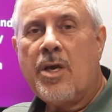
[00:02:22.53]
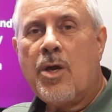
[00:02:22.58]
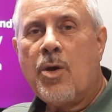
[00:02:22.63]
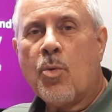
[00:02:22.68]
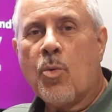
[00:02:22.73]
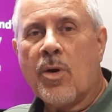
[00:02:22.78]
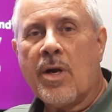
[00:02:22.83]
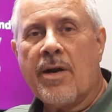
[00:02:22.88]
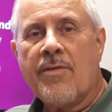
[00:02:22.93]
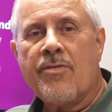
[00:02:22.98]

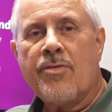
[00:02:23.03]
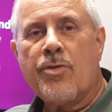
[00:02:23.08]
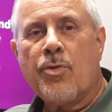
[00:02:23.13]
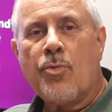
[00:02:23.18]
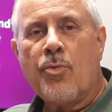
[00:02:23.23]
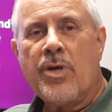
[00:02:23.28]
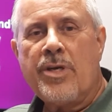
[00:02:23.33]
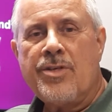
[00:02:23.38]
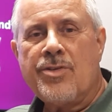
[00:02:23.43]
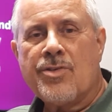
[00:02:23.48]
Whatever the
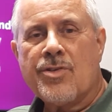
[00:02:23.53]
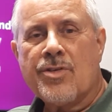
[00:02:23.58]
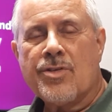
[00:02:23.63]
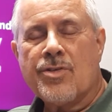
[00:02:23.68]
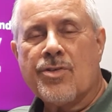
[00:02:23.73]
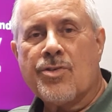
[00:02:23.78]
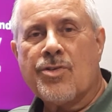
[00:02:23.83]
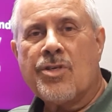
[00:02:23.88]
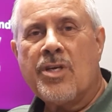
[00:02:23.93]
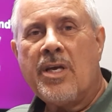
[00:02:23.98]

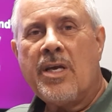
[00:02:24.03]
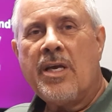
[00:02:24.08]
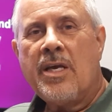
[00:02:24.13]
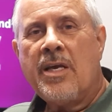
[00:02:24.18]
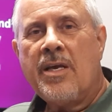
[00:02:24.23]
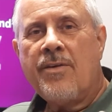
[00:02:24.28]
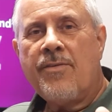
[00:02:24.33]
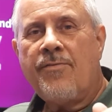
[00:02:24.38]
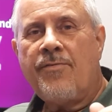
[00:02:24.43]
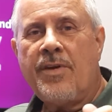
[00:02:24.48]
reasons,
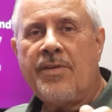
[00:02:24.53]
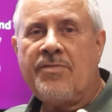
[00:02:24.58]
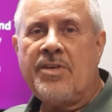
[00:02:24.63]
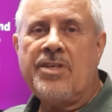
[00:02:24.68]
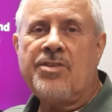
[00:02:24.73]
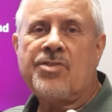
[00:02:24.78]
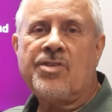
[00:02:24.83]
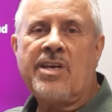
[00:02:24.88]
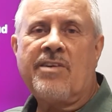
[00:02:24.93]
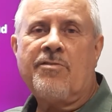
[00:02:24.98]

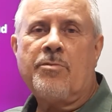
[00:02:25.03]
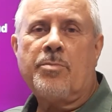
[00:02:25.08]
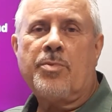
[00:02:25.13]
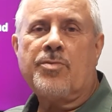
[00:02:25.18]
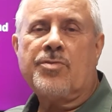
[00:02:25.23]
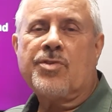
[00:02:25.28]
57%